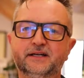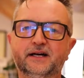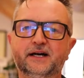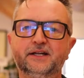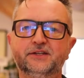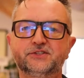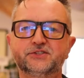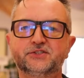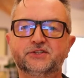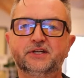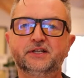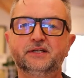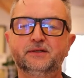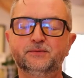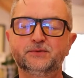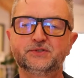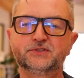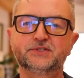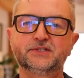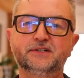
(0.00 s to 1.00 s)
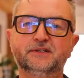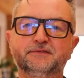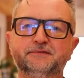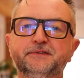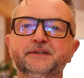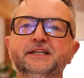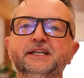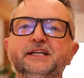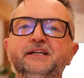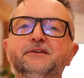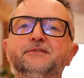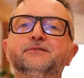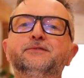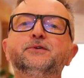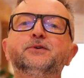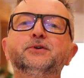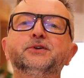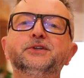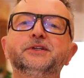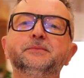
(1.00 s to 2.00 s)
I just thought it was uh, fitting
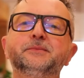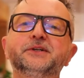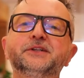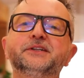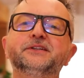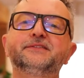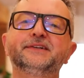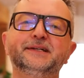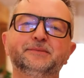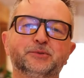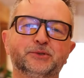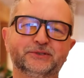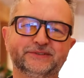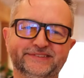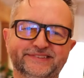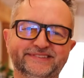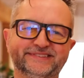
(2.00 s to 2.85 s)
for the month of April.